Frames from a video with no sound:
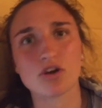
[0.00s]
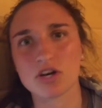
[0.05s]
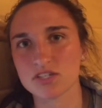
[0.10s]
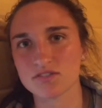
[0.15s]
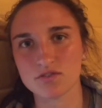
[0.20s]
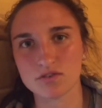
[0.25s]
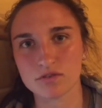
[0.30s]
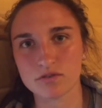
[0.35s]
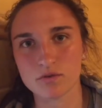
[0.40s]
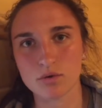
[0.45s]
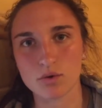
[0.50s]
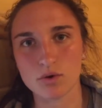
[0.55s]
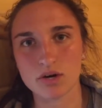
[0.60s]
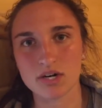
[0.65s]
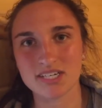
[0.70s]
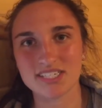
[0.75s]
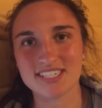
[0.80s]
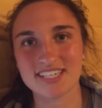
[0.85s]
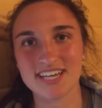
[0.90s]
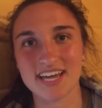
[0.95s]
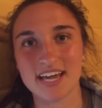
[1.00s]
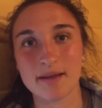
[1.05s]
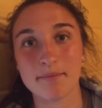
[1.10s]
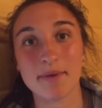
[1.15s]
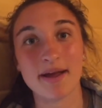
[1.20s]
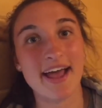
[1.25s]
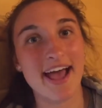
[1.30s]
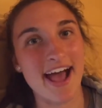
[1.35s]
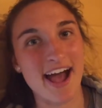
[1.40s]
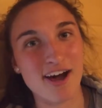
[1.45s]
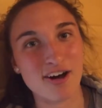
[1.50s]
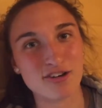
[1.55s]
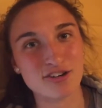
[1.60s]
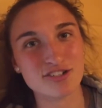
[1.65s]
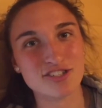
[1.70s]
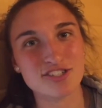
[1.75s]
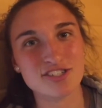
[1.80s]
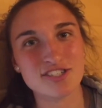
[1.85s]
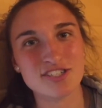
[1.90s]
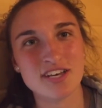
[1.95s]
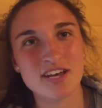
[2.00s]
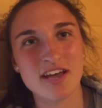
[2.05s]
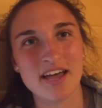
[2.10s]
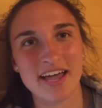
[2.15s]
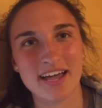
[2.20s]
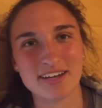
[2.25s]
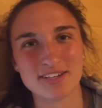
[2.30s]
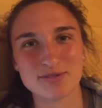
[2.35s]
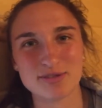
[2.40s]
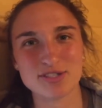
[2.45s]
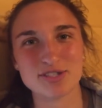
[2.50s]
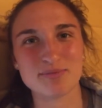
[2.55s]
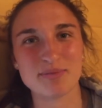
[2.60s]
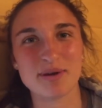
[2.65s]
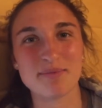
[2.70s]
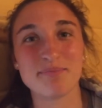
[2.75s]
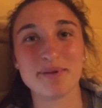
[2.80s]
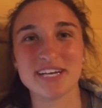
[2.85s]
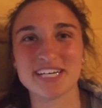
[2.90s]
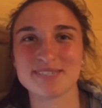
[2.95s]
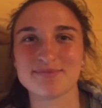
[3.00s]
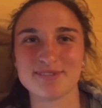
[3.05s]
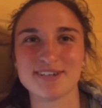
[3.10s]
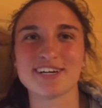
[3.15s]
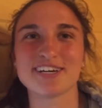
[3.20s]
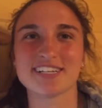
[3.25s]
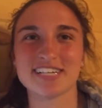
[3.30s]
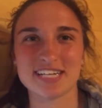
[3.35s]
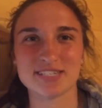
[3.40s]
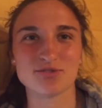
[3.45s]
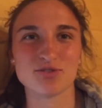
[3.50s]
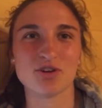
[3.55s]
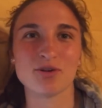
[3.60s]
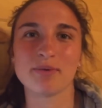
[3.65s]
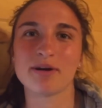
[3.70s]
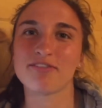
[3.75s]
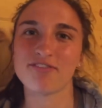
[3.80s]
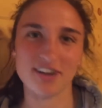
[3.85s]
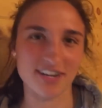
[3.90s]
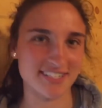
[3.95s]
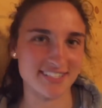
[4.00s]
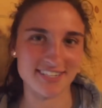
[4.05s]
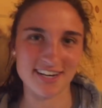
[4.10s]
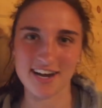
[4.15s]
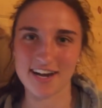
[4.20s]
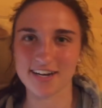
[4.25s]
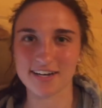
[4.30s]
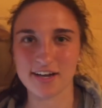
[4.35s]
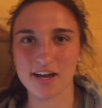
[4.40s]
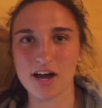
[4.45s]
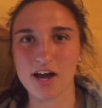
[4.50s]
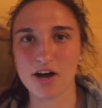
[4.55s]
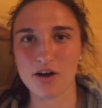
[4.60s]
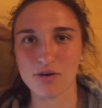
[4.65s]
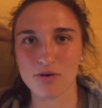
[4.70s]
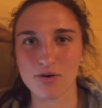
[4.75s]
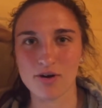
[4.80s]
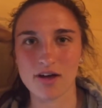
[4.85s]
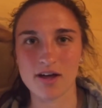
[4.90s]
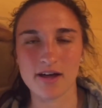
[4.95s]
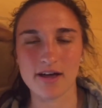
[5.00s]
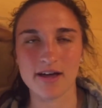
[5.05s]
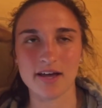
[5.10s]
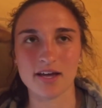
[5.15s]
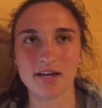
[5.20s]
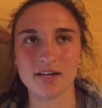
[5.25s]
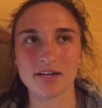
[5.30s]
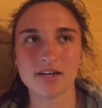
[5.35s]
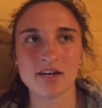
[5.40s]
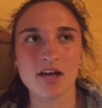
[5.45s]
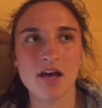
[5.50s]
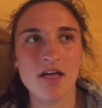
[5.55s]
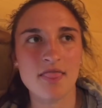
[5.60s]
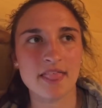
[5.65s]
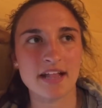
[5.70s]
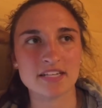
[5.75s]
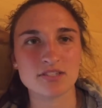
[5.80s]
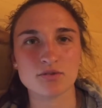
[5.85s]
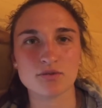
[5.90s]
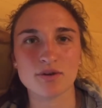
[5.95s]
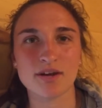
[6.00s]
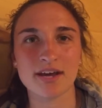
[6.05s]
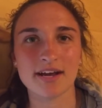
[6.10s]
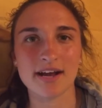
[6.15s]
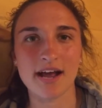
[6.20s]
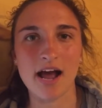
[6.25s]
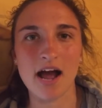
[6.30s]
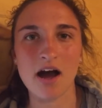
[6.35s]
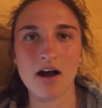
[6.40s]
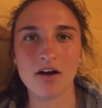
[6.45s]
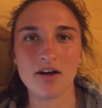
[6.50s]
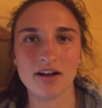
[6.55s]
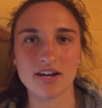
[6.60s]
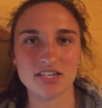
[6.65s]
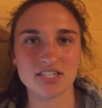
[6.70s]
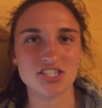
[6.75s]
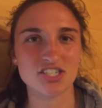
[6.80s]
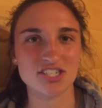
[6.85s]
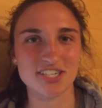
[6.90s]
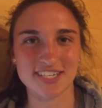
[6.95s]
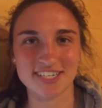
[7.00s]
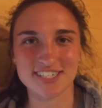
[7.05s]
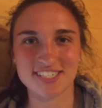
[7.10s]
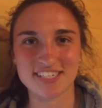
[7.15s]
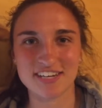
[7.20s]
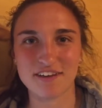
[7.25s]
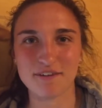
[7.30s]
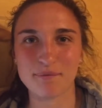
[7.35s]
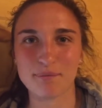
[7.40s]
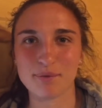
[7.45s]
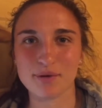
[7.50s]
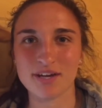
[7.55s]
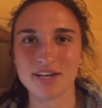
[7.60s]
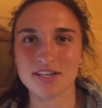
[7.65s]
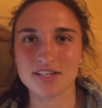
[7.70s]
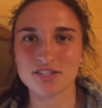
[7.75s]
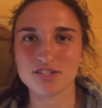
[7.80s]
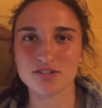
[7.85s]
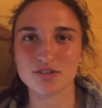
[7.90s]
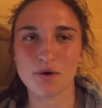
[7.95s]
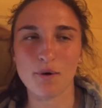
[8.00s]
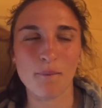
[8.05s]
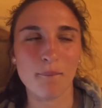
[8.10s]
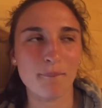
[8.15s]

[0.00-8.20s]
CrossFit, of course, in my house, especially my basement, that's where all my friends and I go, and that's where we hang out, and it's just like a safe place. So,